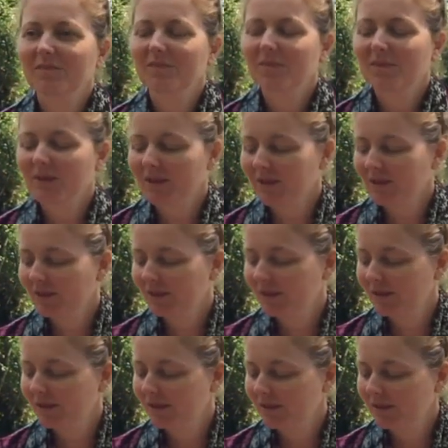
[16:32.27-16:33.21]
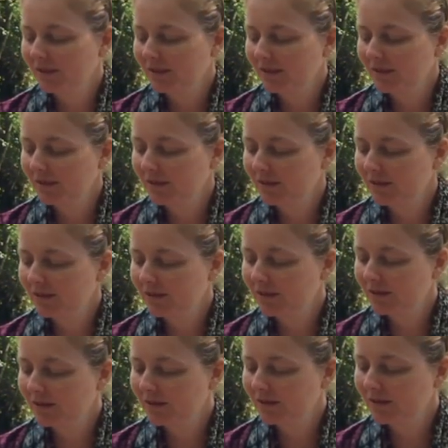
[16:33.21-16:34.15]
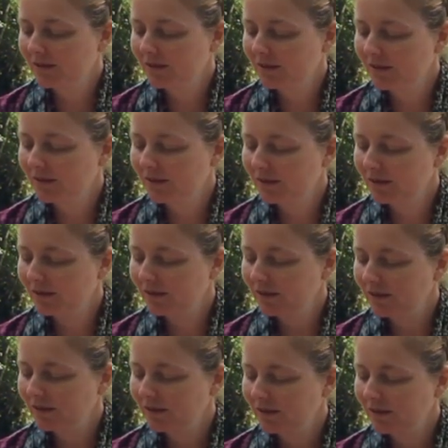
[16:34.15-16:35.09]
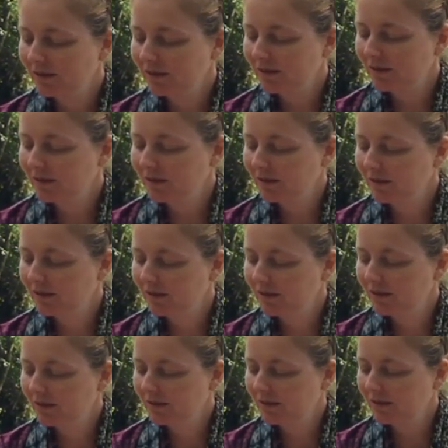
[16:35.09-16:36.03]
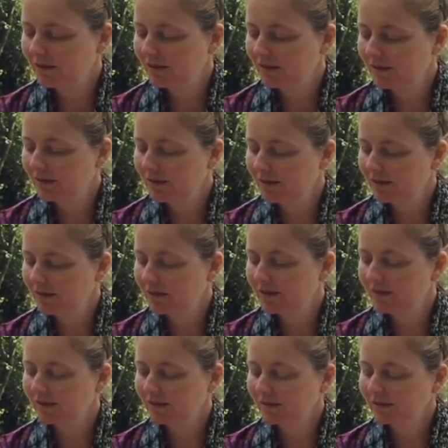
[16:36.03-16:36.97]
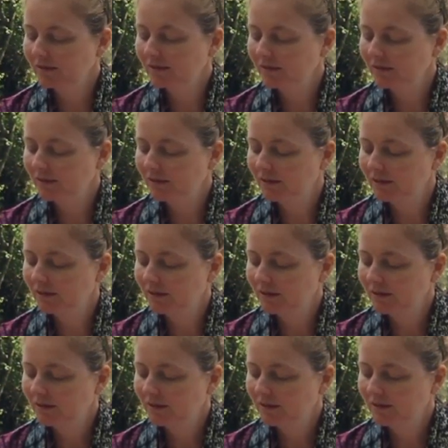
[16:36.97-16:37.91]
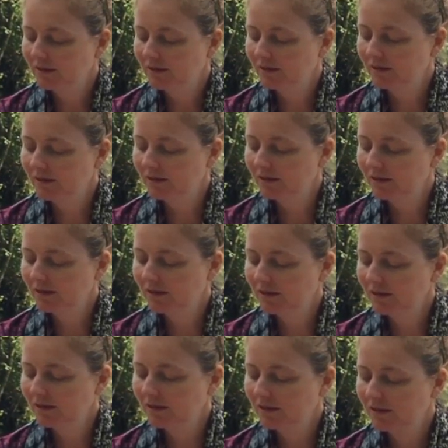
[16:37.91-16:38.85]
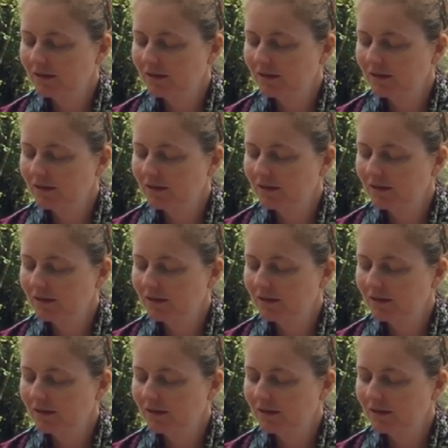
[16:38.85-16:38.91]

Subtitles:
The person shown says nothing.